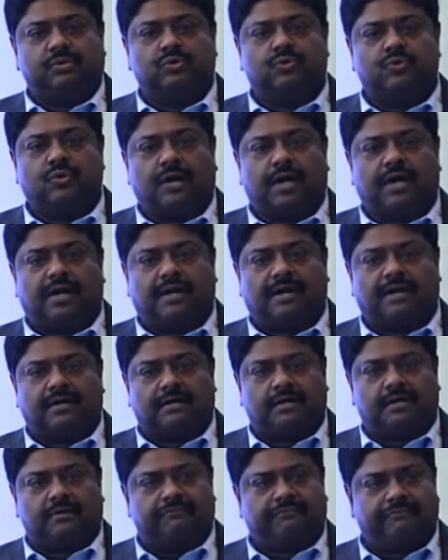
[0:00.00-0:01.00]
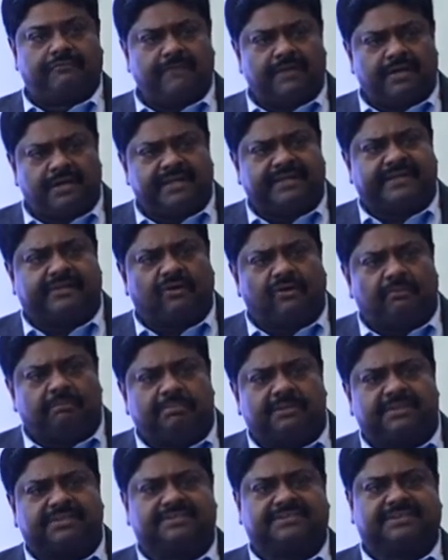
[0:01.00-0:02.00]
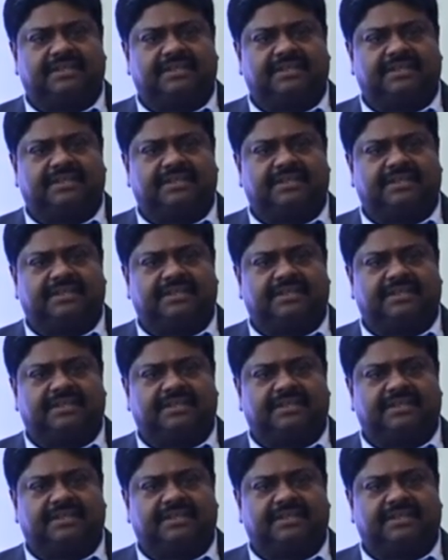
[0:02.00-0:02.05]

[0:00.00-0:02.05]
who are a fairly complex